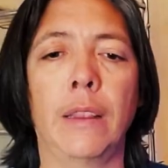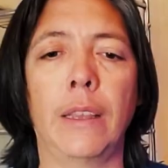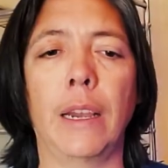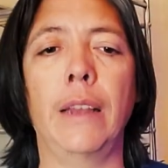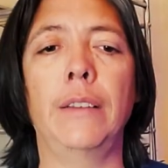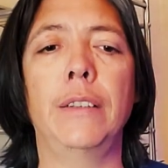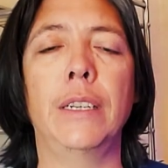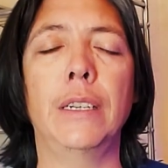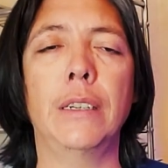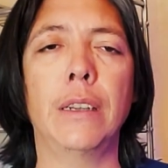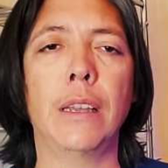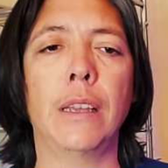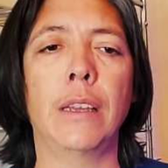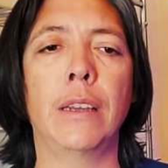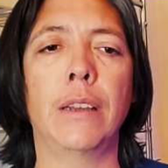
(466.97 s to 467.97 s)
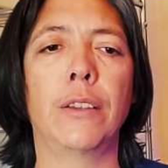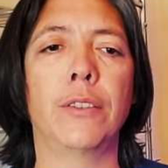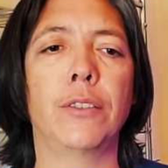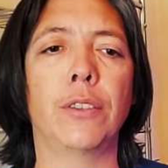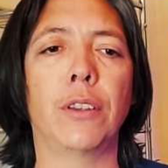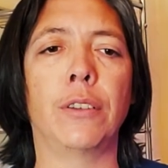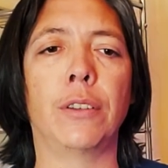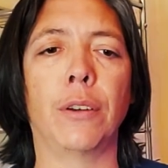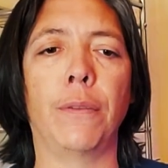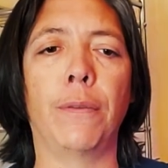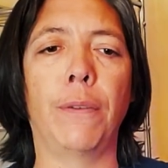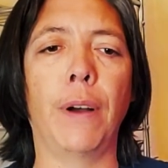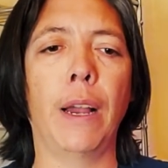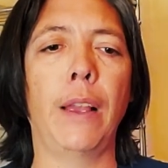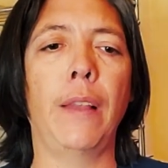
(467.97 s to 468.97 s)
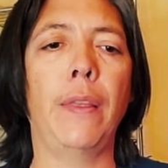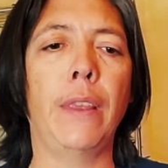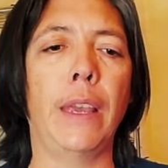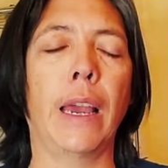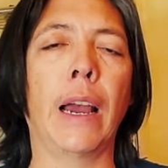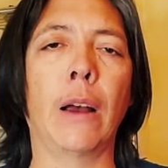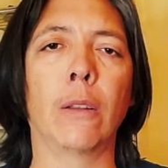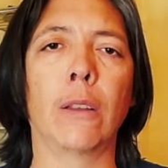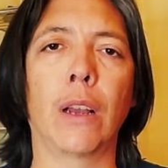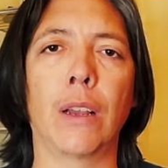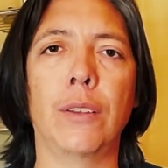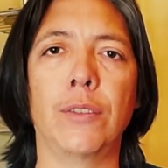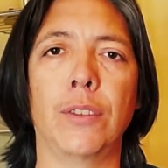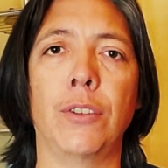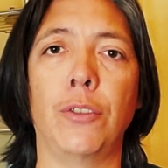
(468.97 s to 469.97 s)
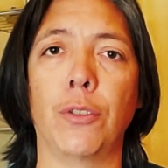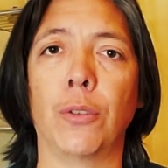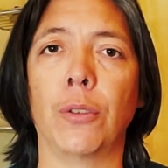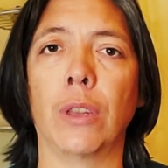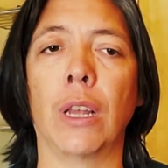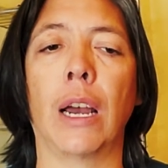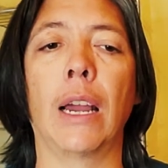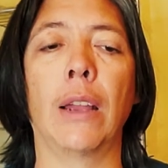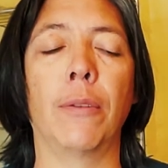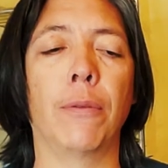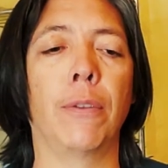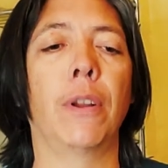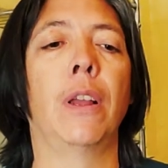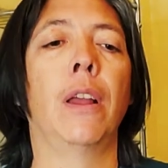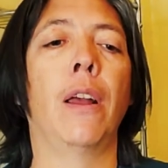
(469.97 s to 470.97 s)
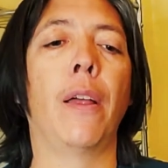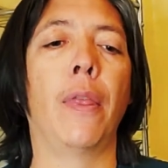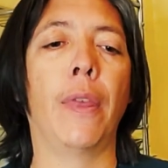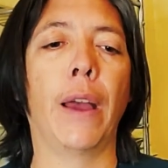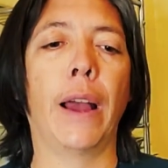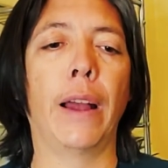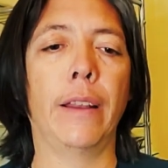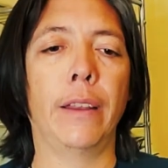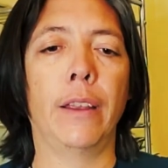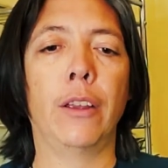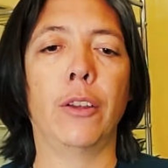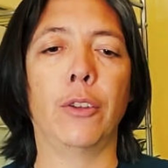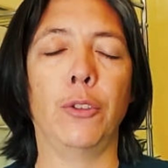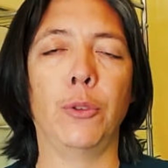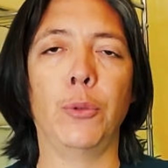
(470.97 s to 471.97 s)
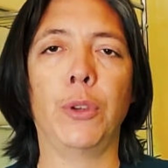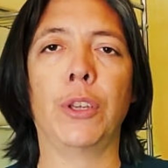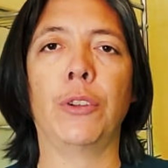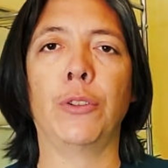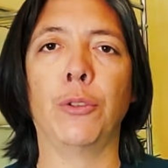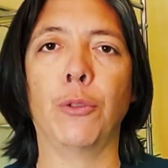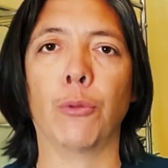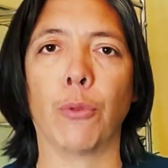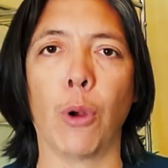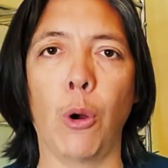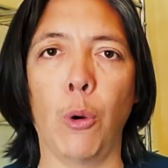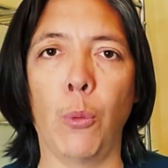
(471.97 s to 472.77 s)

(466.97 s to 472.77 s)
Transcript: The idea is to find the allies in your life that you can grow